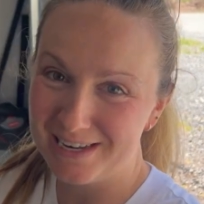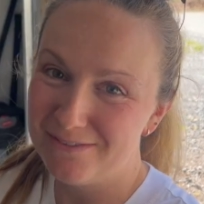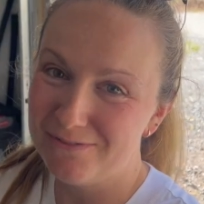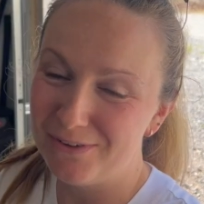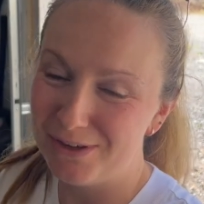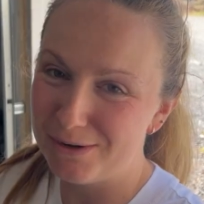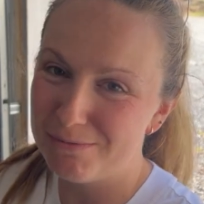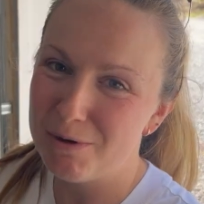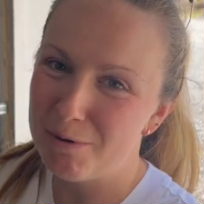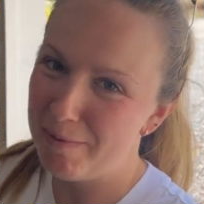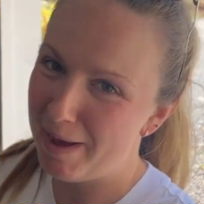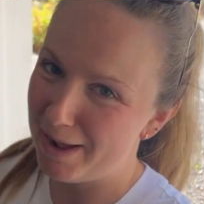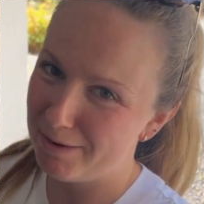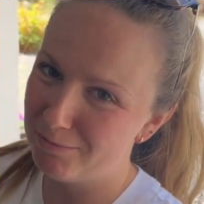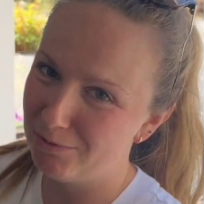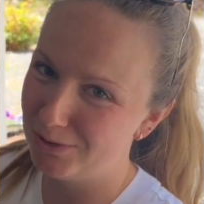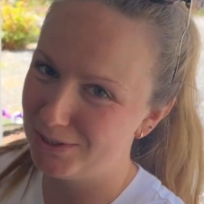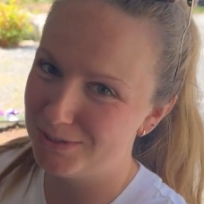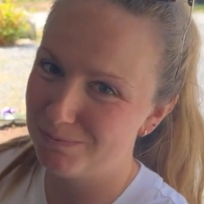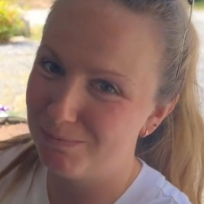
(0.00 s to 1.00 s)
inflatable
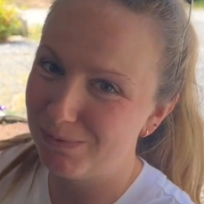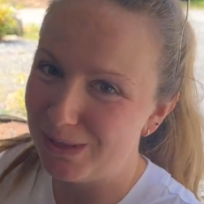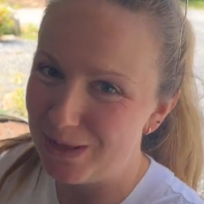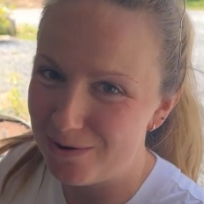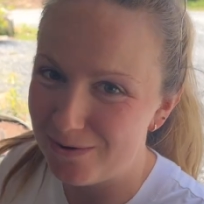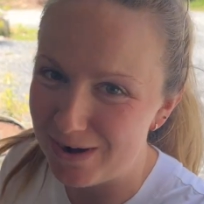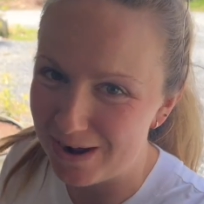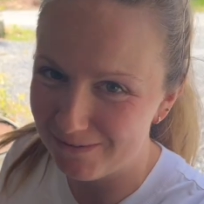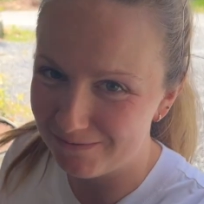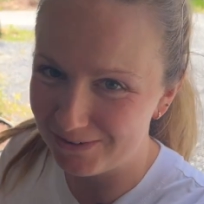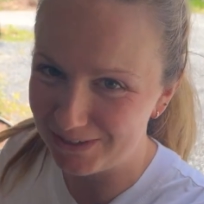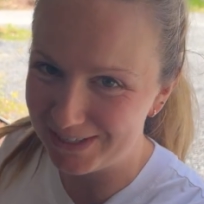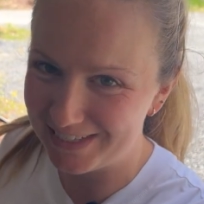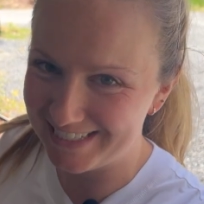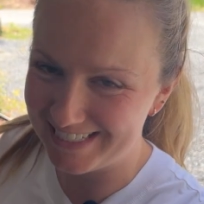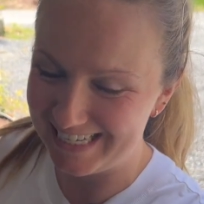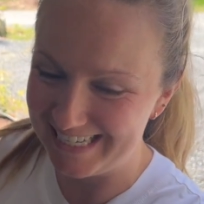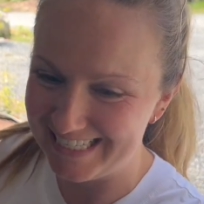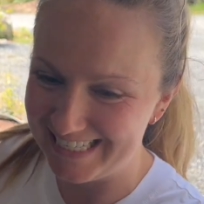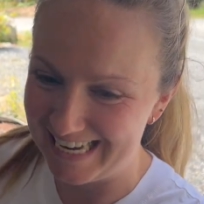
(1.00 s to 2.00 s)
boards, blown up for the
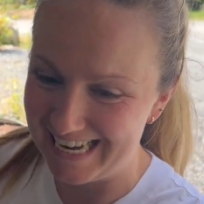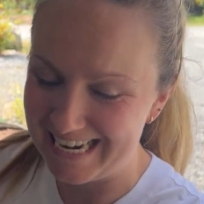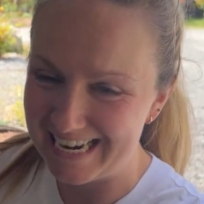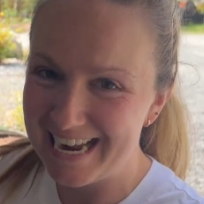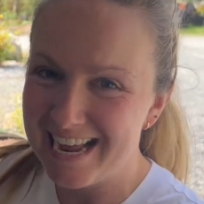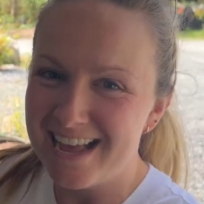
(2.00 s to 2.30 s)
season.